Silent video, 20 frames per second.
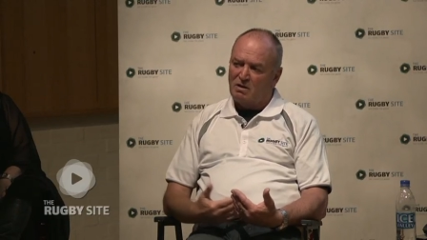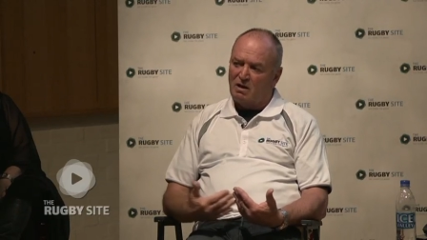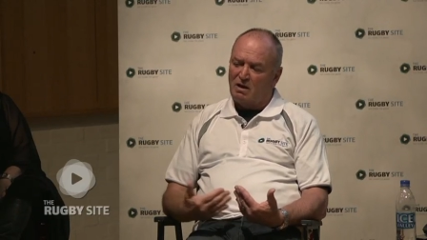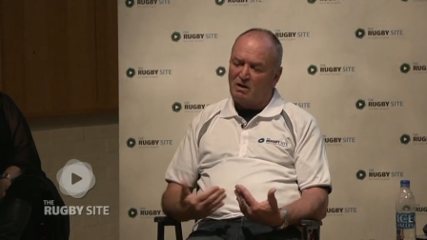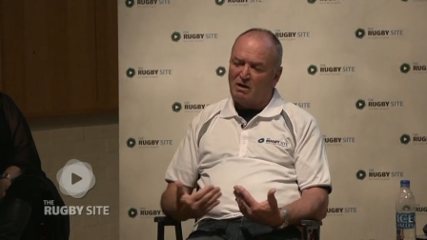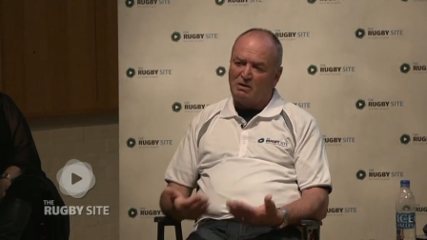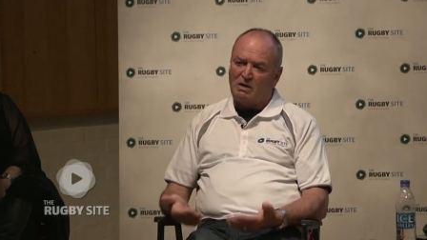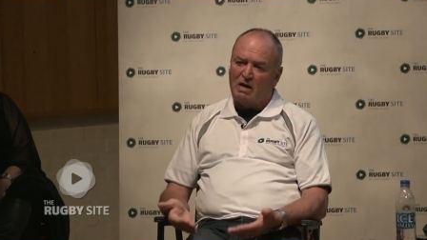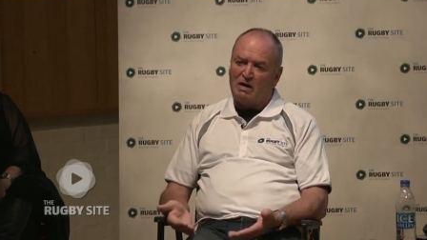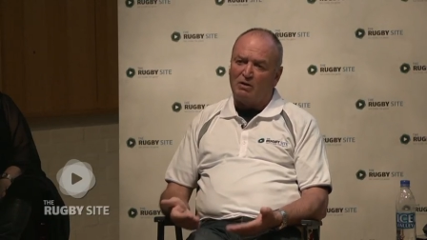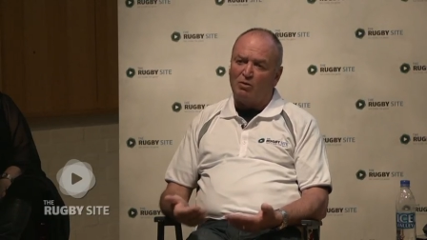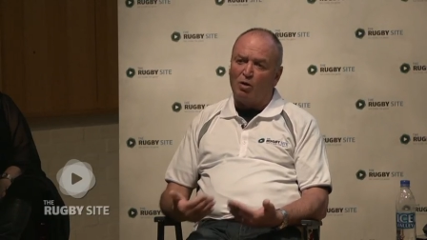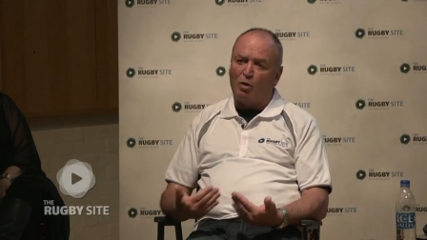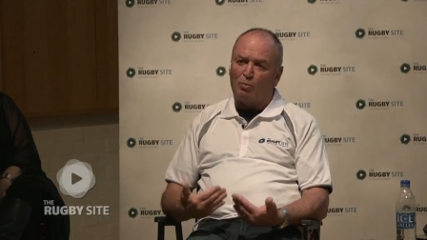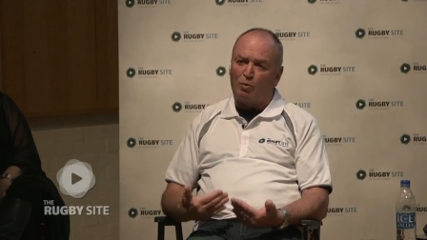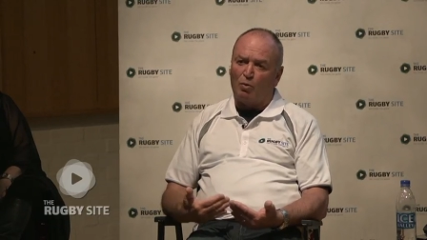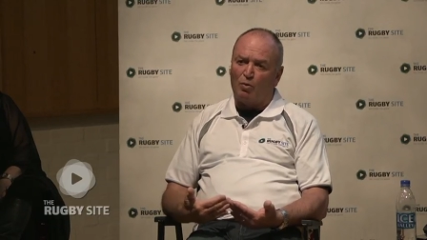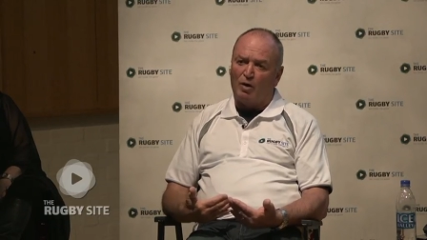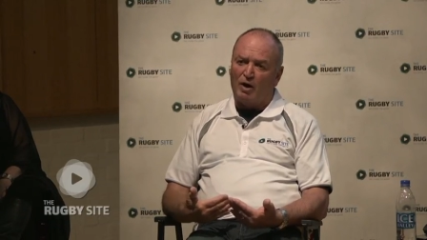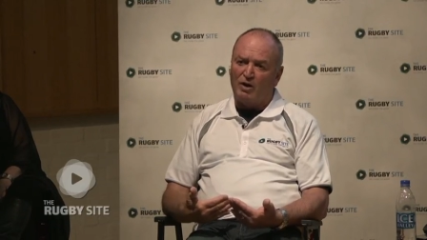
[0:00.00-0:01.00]
and he's had an
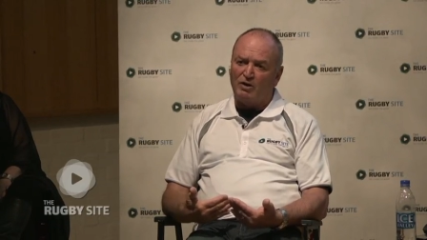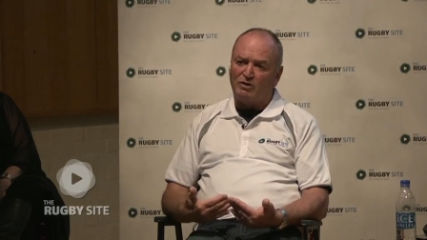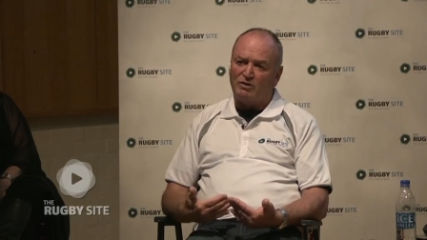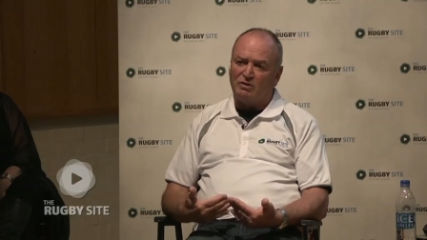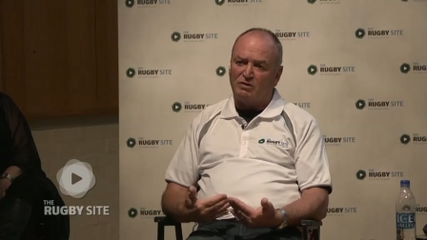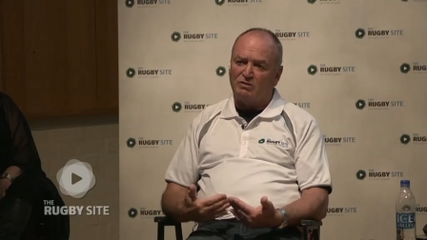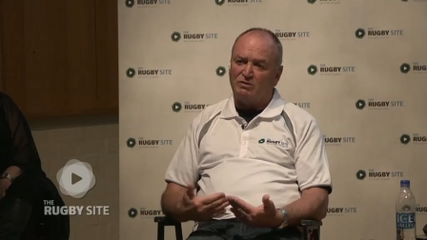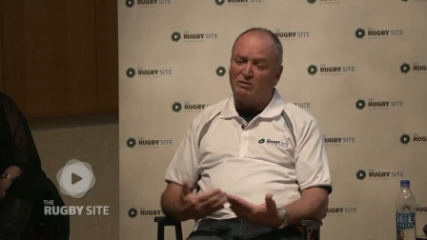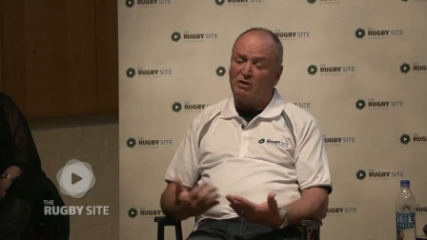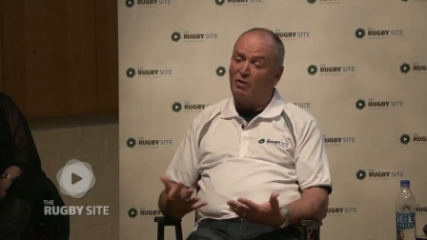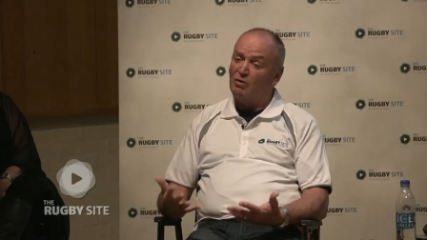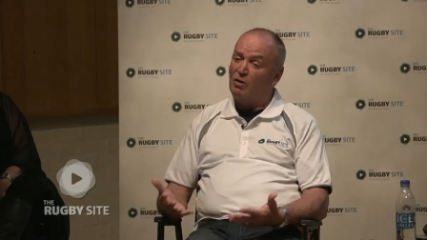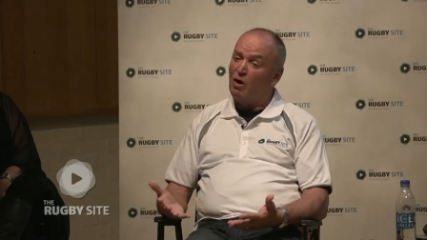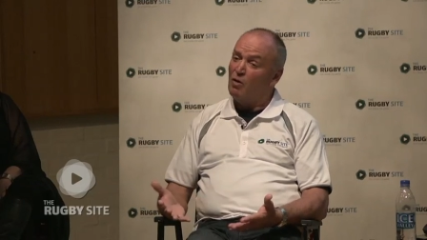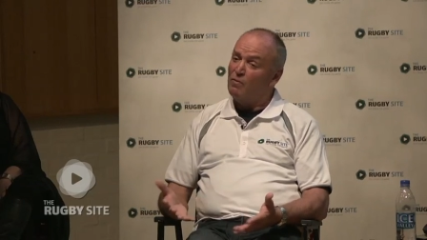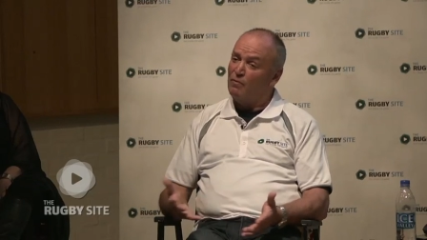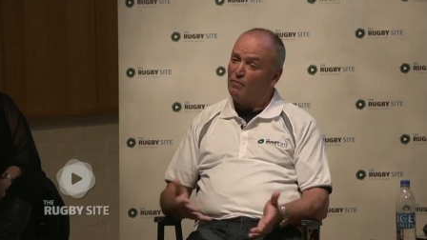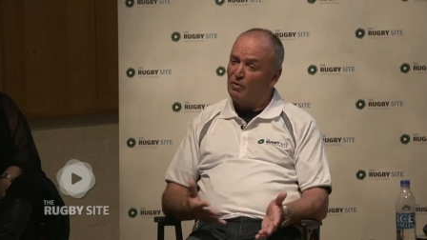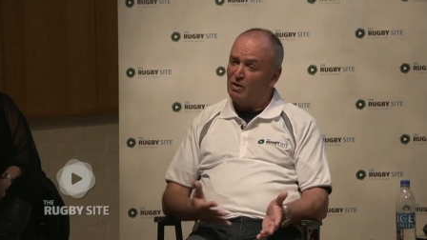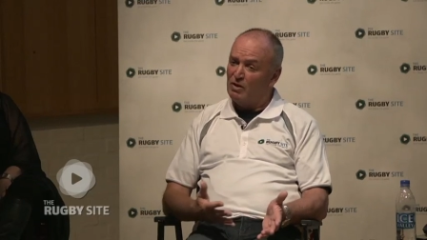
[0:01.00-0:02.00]
operation, so
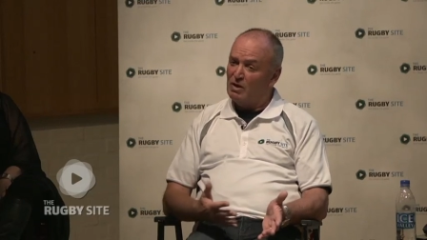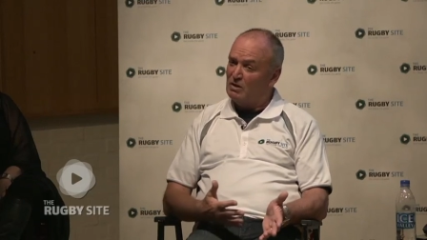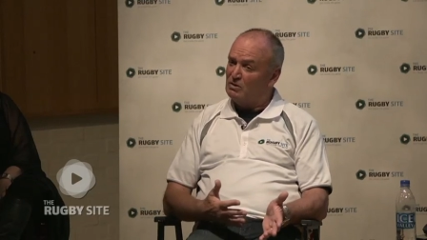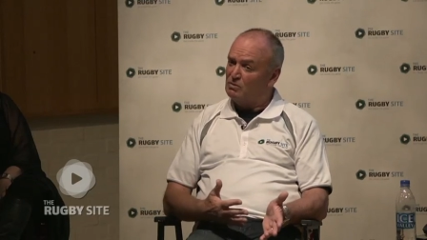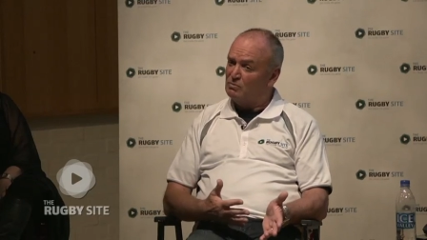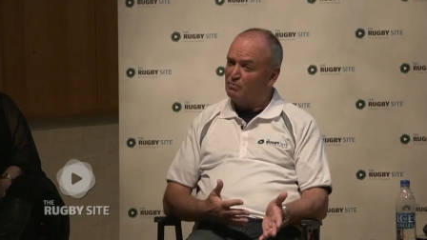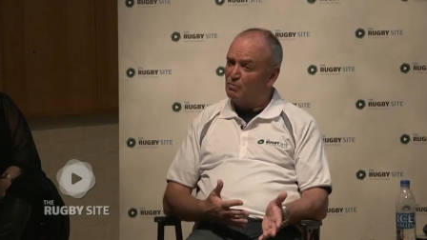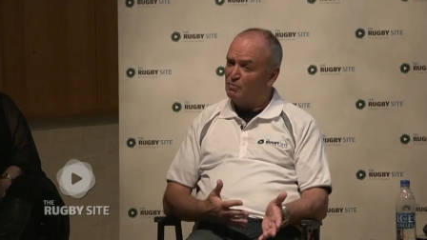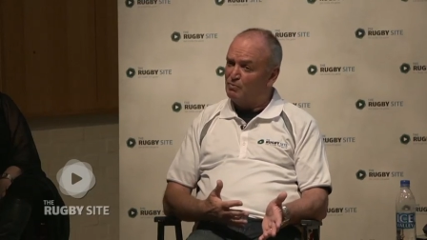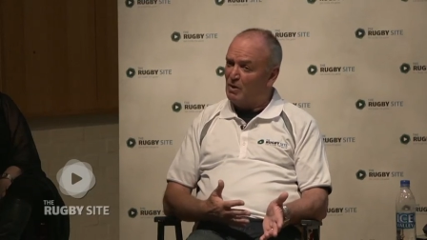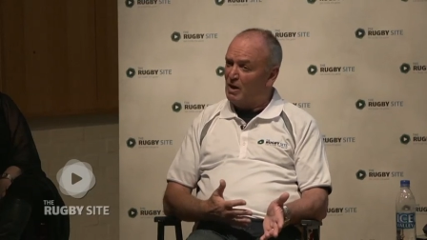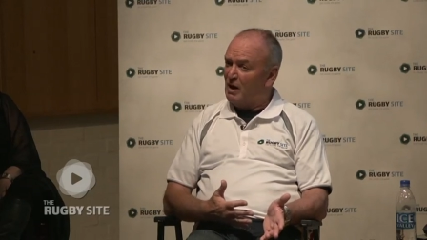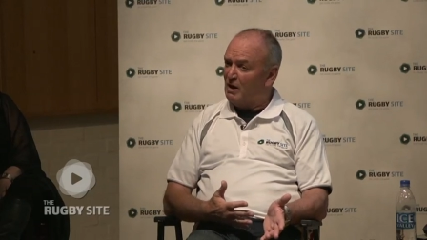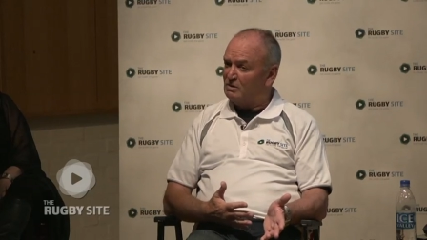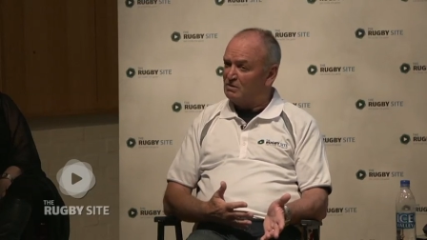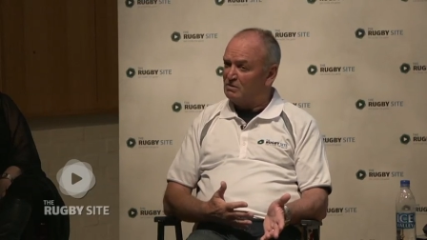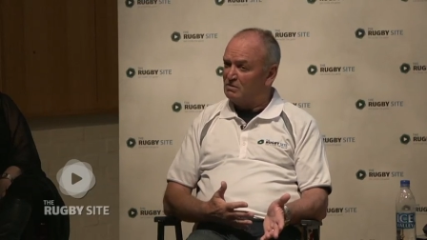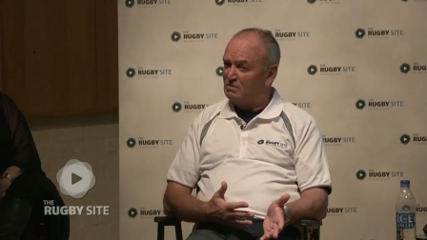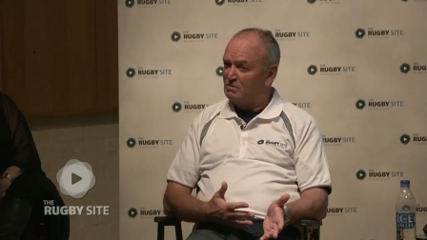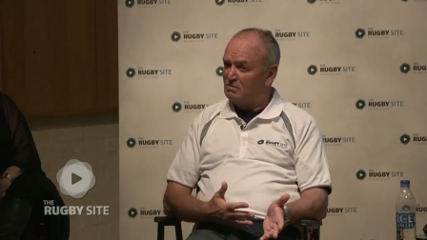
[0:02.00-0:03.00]
hopefully that's
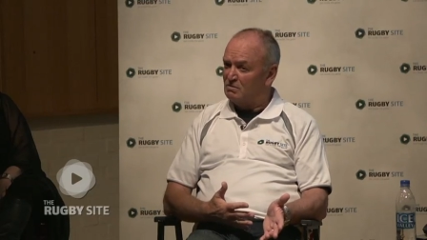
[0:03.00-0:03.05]
passed